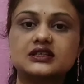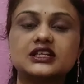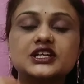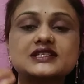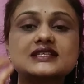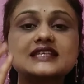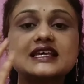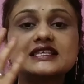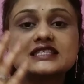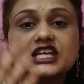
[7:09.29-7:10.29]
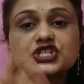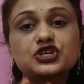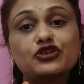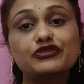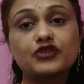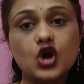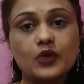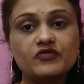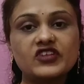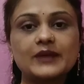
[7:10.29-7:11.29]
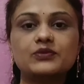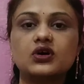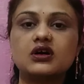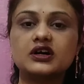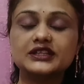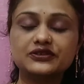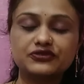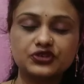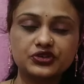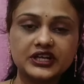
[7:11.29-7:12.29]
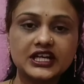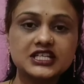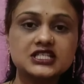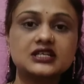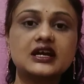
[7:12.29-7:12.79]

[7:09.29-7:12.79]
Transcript: There is a sensation of cobweb on the forehead